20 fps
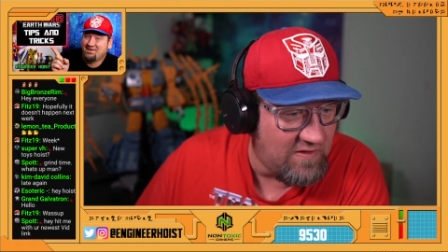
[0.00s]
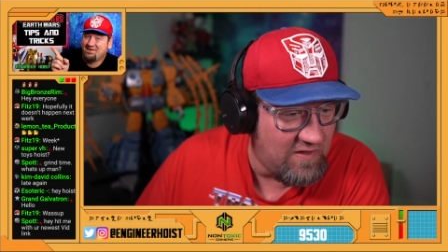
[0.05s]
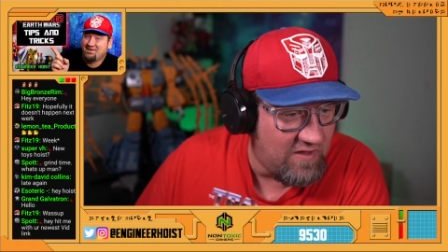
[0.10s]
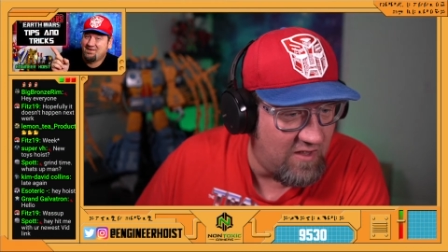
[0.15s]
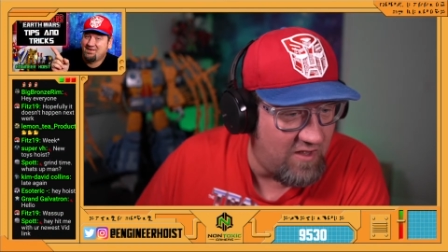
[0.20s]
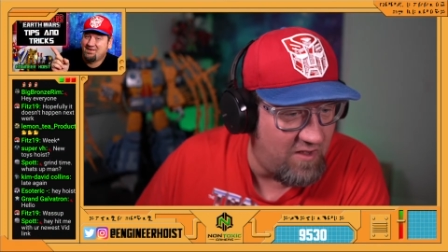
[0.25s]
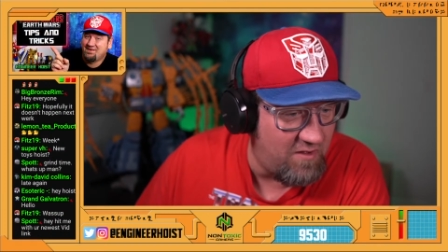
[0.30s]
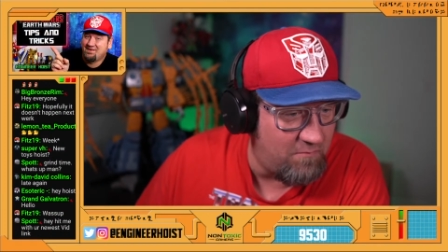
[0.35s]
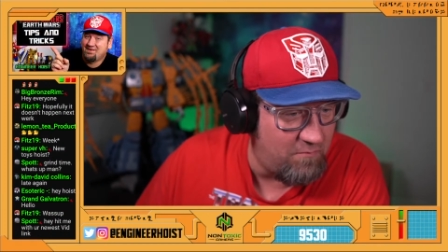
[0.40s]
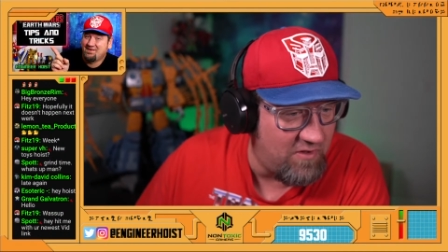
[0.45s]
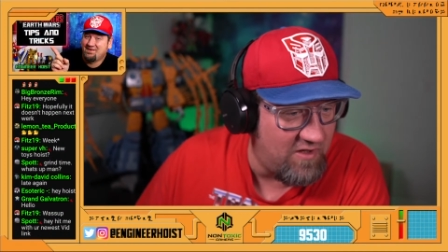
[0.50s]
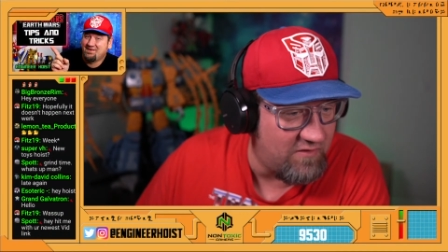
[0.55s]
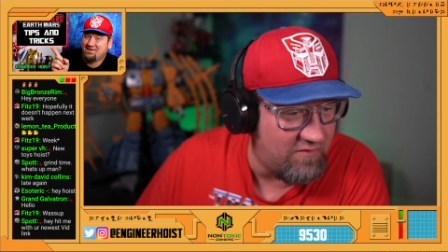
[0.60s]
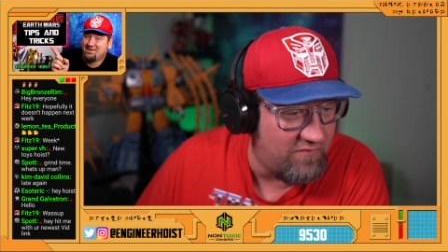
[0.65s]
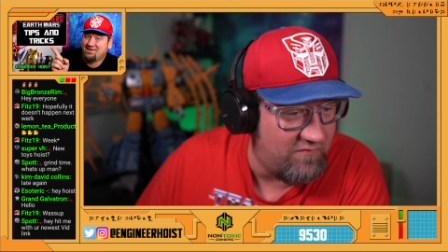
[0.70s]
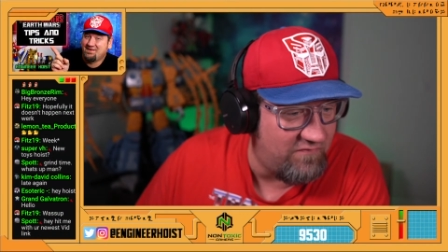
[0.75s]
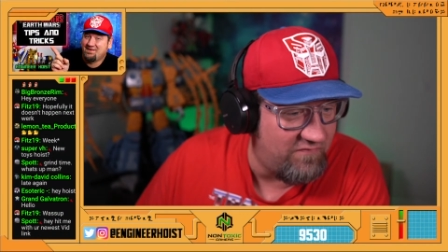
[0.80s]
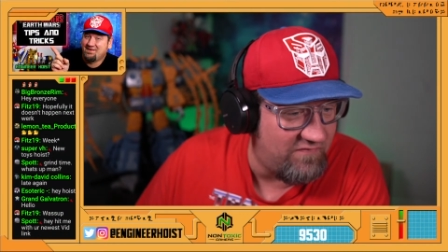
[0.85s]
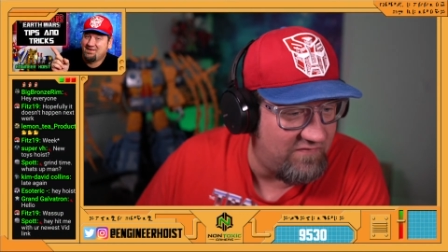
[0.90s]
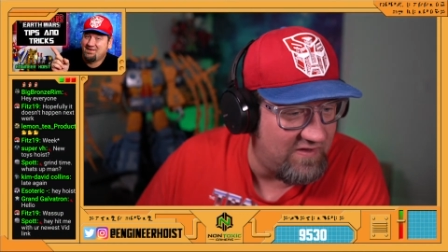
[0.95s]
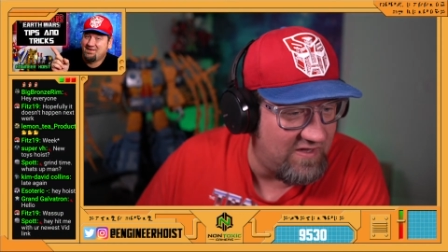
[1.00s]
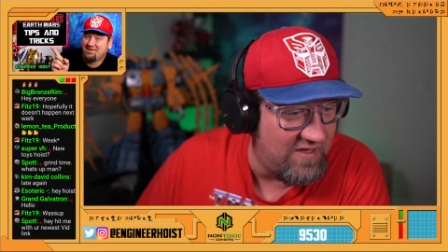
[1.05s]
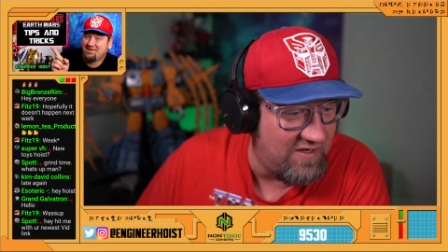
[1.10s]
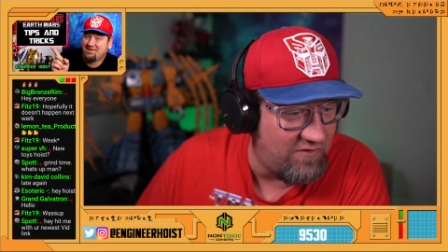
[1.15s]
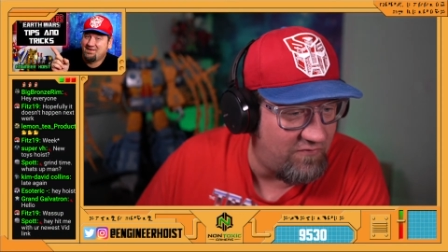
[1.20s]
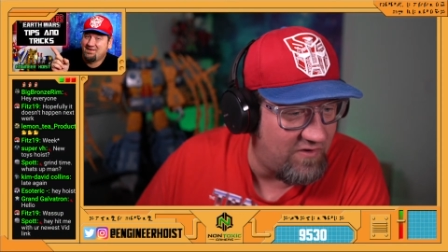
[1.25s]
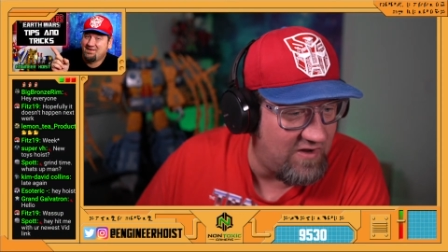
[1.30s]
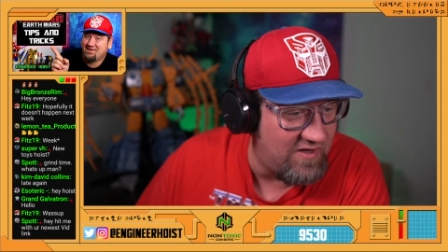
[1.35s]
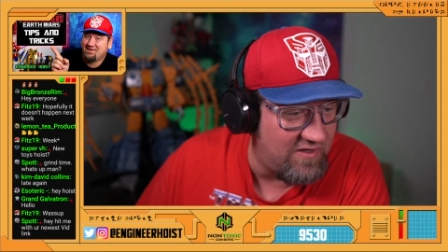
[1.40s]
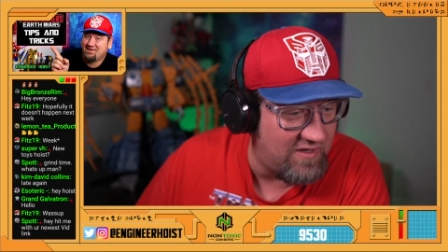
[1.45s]
Bot Crusade,
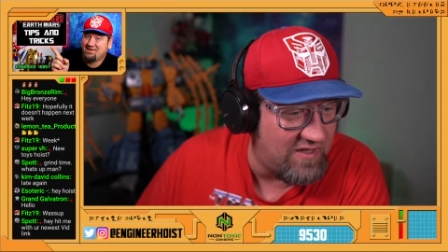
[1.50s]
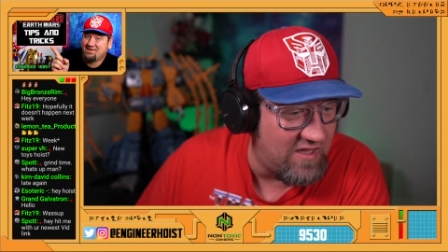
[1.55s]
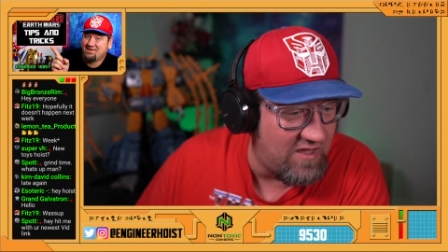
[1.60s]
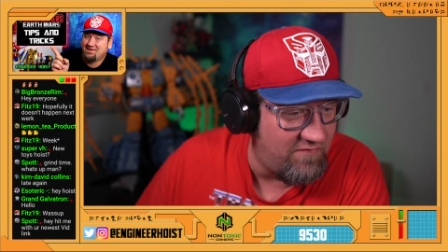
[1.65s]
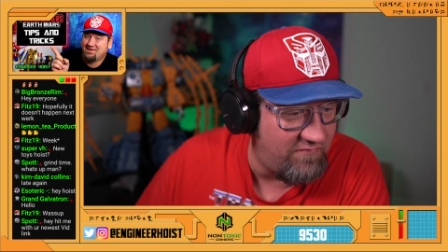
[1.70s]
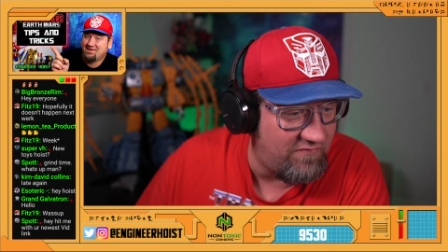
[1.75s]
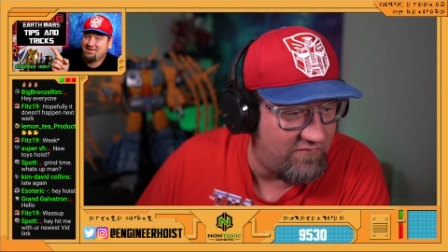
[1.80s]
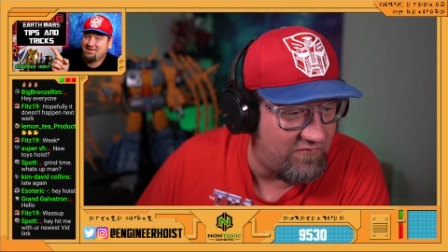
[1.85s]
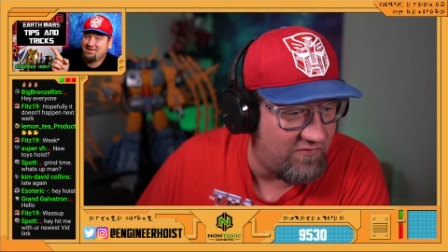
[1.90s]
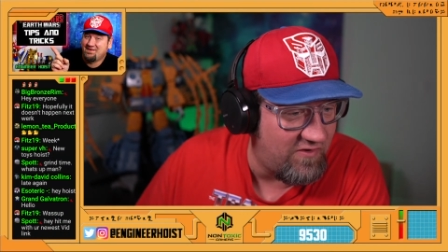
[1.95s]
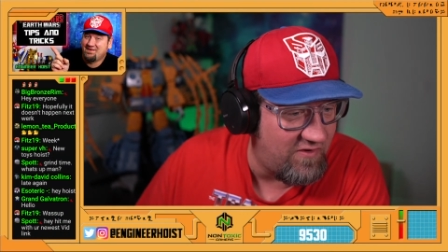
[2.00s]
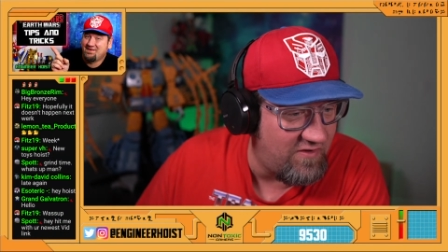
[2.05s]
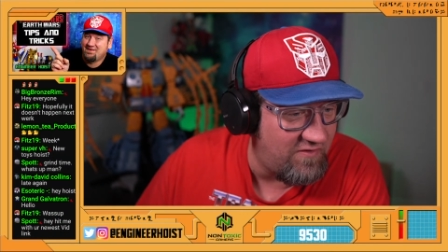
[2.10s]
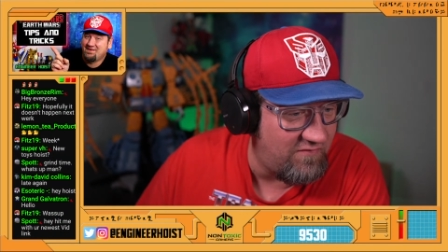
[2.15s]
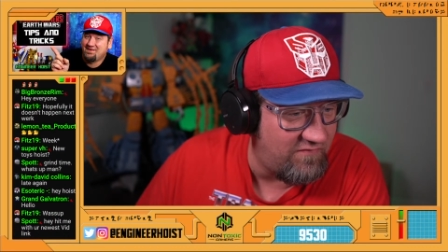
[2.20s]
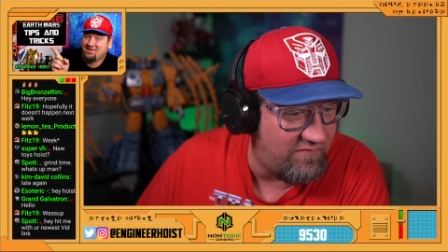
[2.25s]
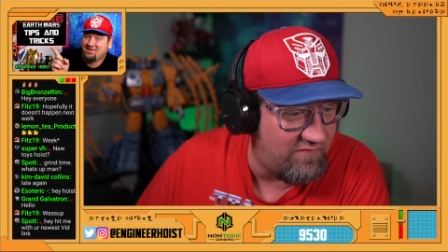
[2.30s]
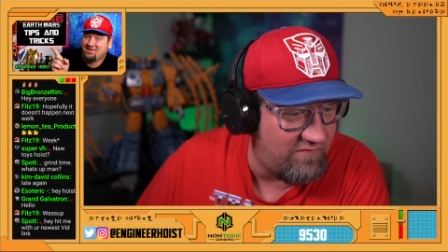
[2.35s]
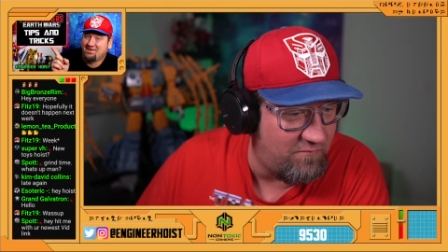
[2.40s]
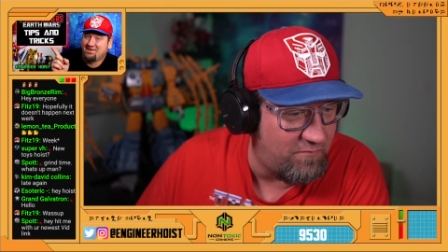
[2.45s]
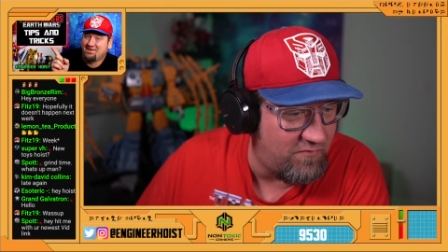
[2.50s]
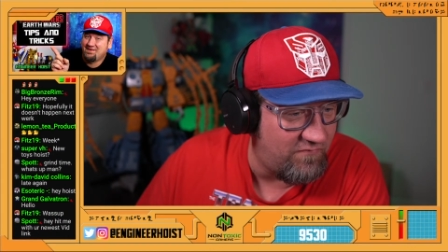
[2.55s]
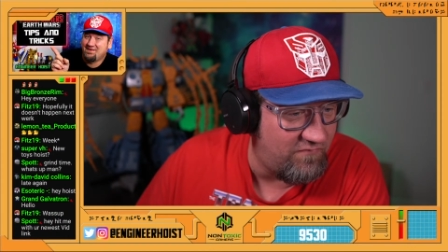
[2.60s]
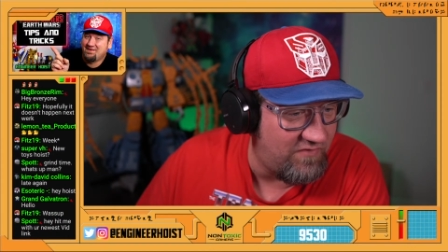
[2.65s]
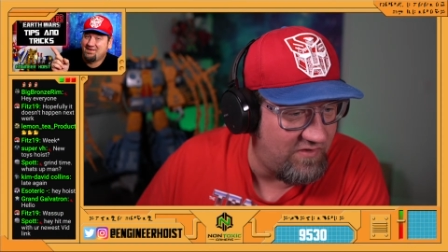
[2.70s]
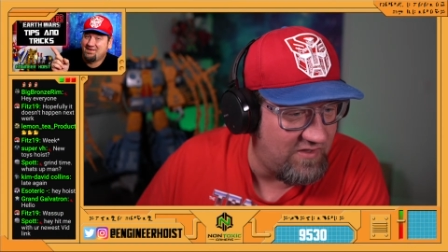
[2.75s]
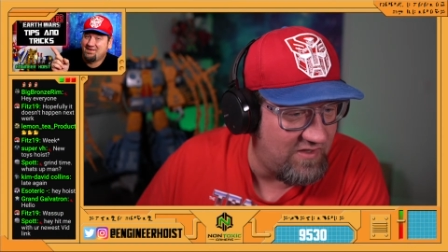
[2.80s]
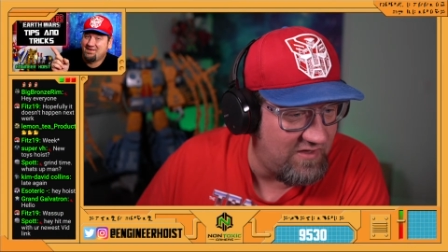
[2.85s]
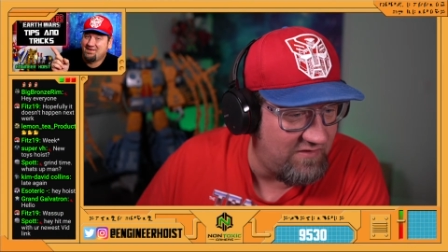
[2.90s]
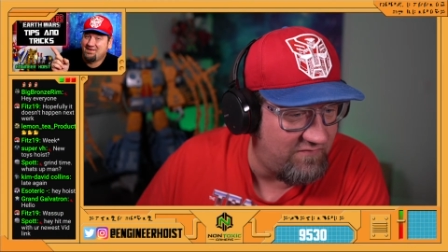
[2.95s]
Grand Galvatron, Super
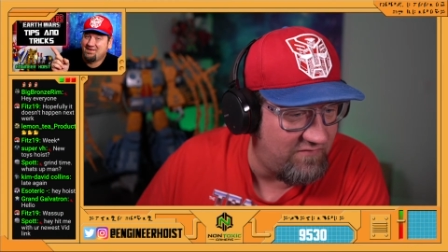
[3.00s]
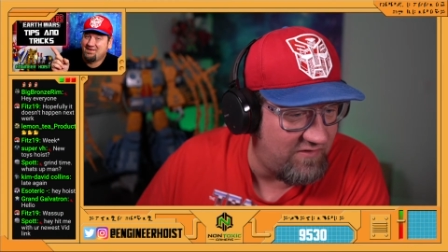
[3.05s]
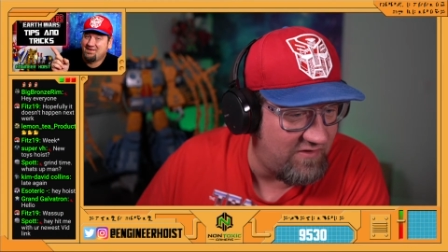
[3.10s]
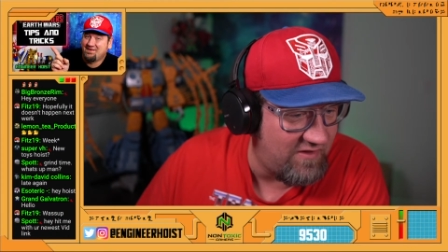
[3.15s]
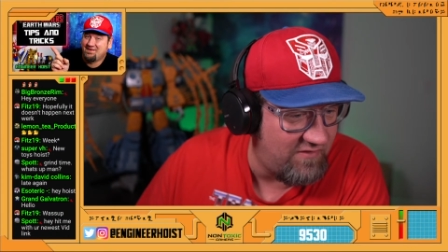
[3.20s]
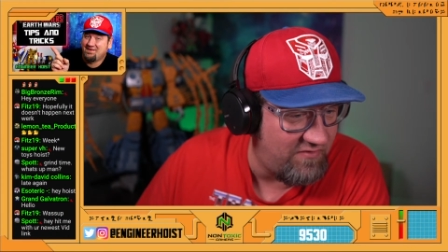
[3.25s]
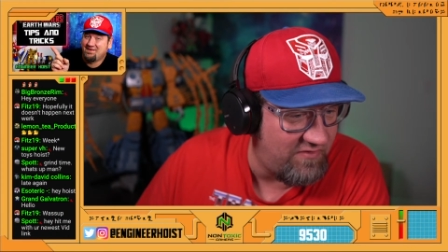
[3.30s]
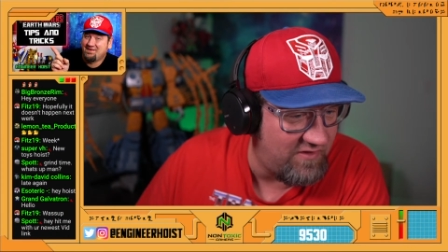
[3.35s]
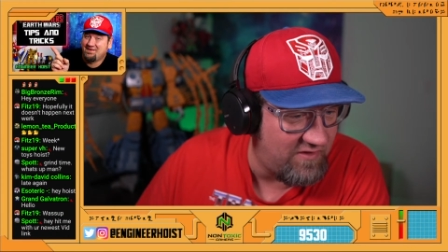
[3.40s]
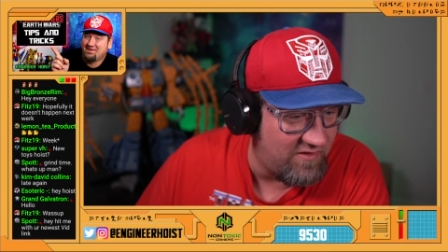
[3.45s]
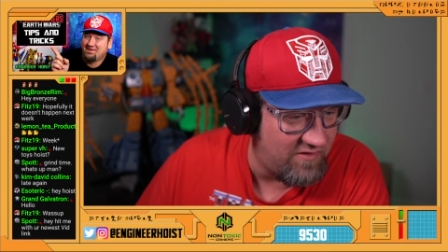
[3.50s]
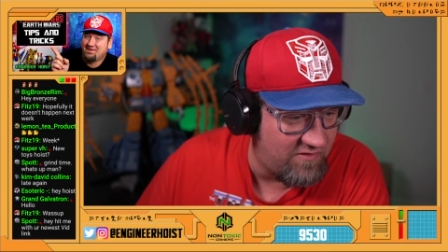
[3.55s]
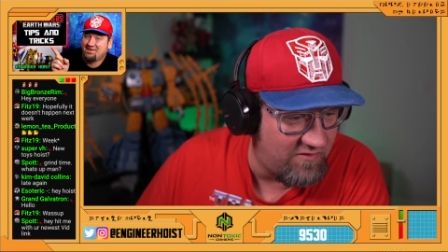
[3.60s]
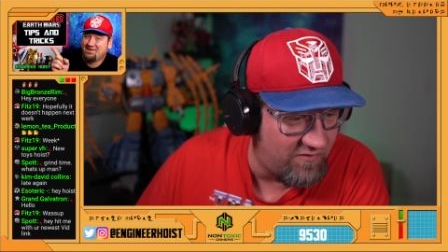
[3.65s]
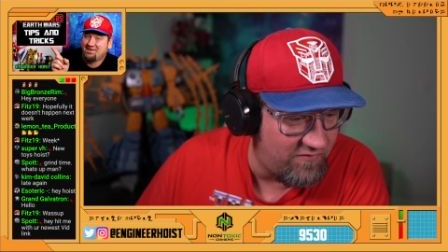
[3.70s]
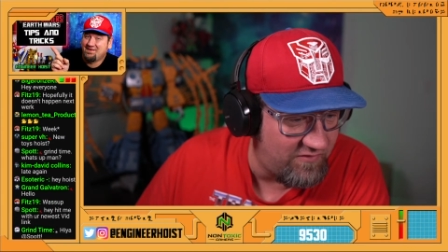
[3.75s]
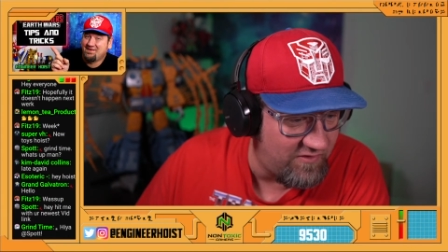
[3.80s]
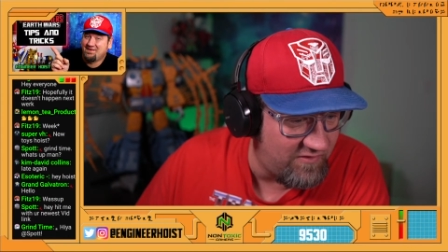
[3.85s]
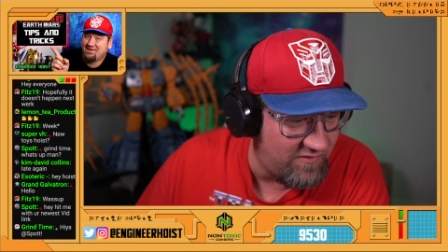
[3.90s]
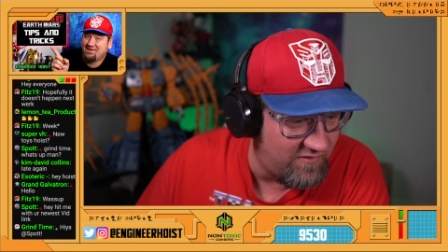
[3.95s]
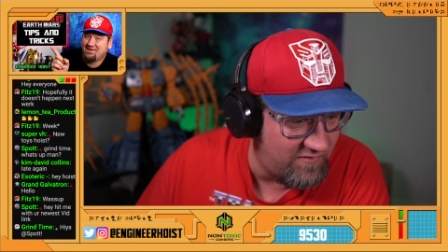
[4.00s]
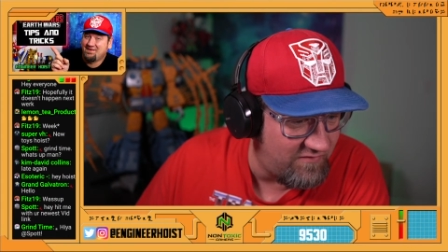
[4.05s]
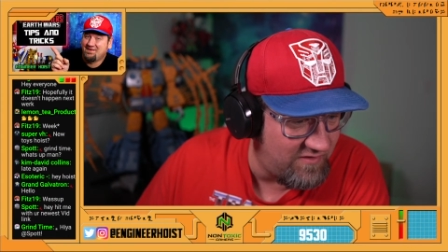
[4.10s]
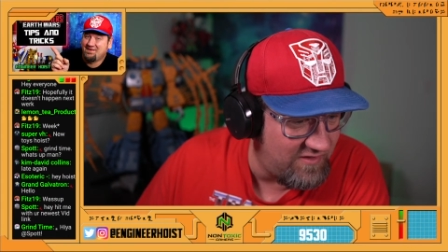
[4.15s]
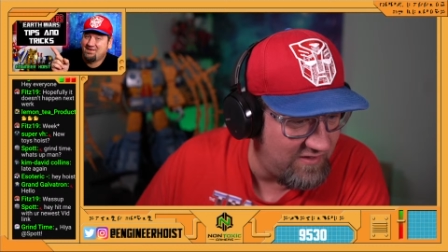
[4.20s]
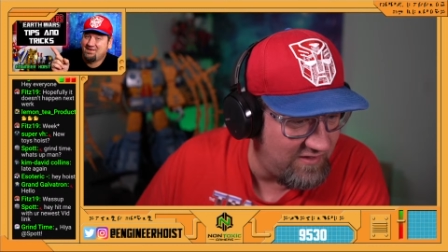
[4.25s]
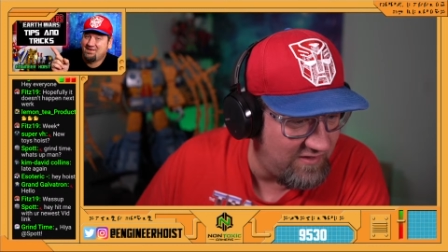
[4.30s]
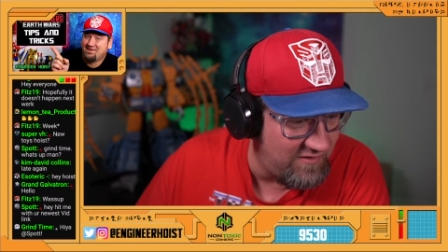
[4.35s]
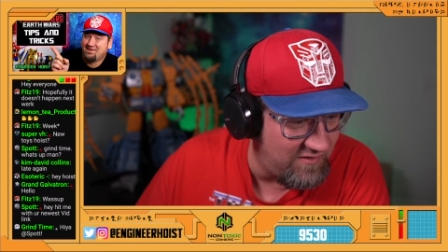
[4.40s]
VH, I think I called out already,